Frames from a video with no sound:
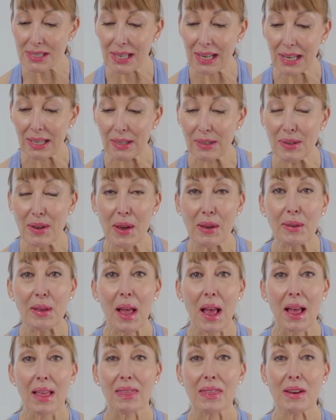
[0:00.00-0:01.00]
to let you know,
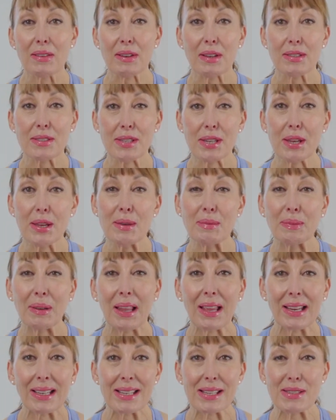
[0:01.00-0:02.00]
there are 2
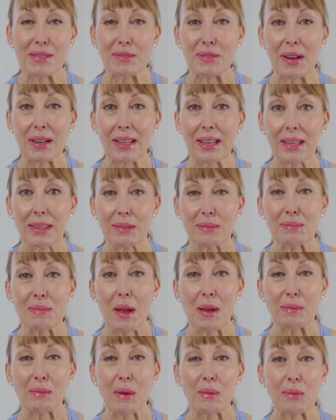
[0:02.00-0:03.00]
playlists running at the
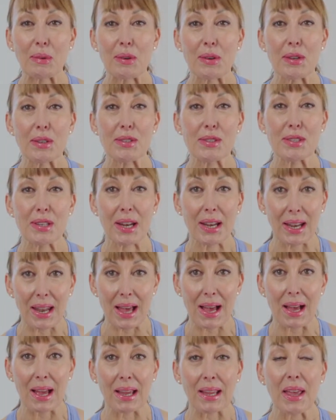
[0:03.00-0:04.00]
moment. We're on
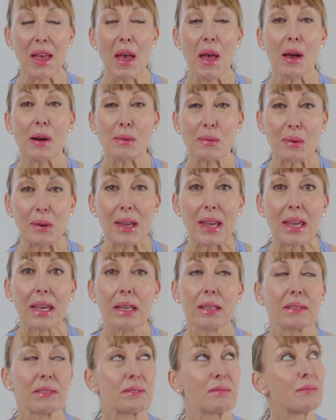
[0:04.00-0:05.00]
July
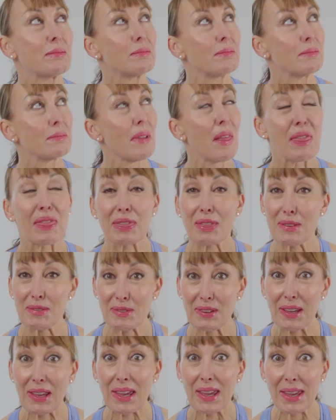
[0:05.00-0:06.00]
week
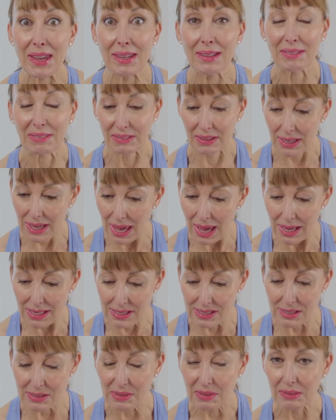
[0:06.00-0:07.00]
3.
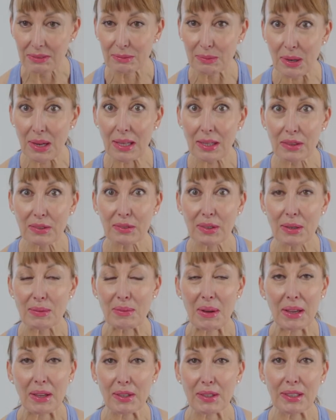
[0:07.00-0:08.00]
Yes, week 3,
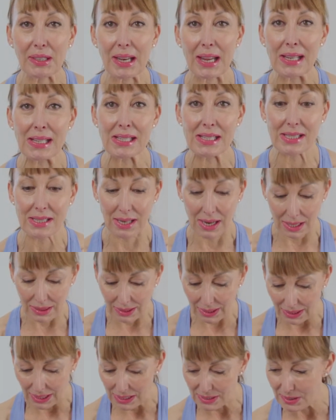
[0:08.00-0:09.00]
my goodness. I
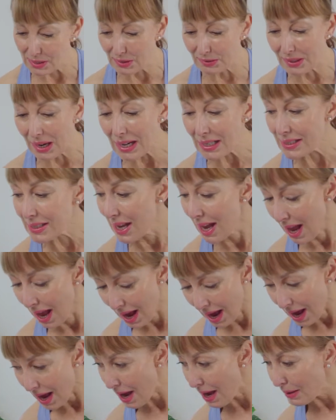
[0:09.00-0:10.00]
think that's correct.
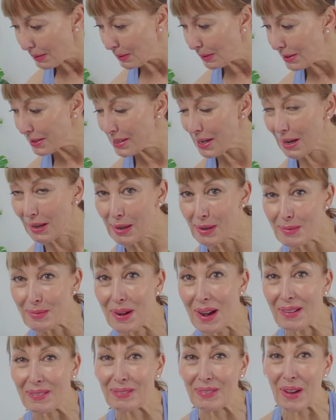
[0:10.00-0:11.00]
I will check on
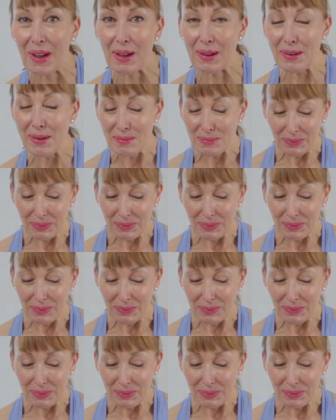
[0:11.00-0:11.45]
my phone.